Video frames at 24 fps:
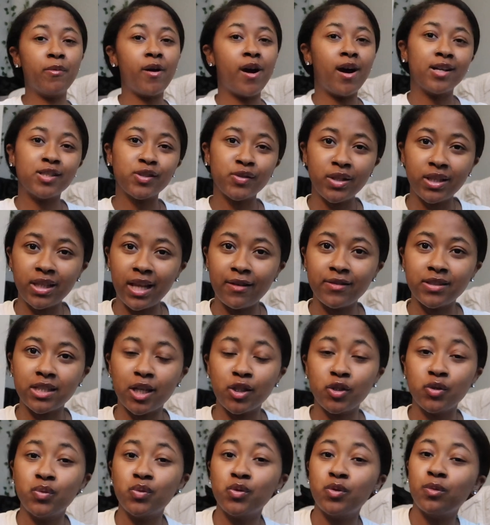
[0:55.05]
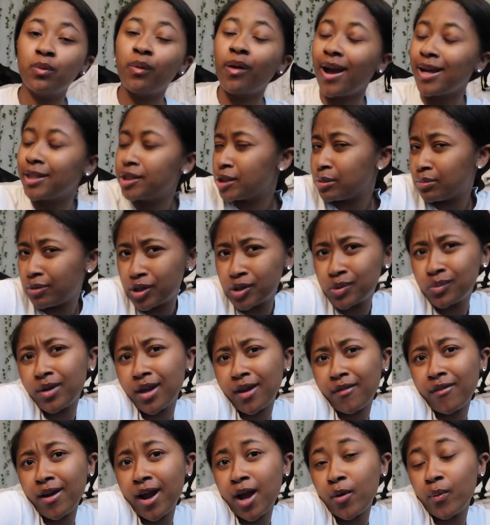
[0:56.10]
but also a lifestyle YouTuber. I just post
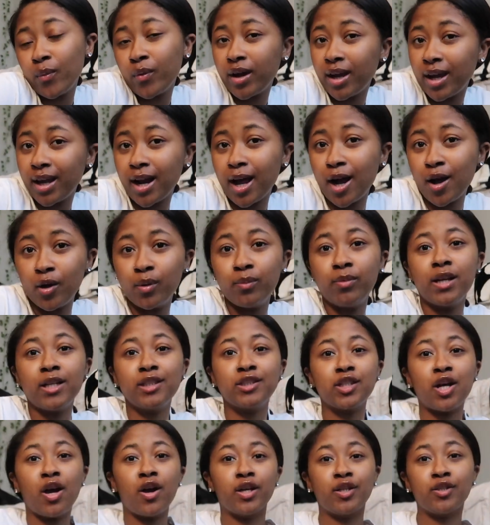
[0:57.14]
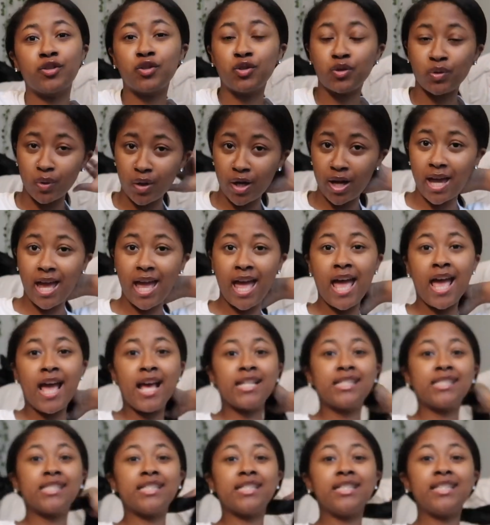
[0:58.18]
whatever I want and I hope that y'all enjoy.
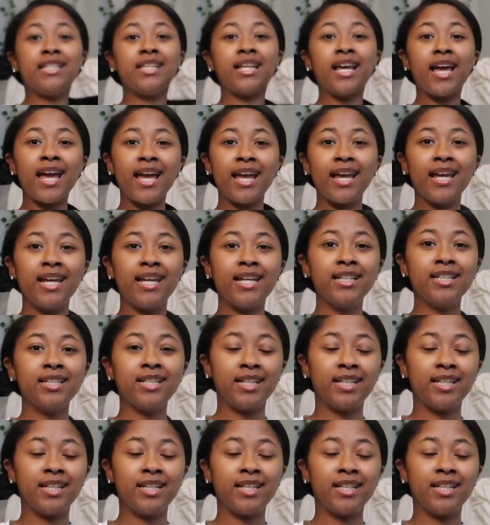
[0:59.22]
Today's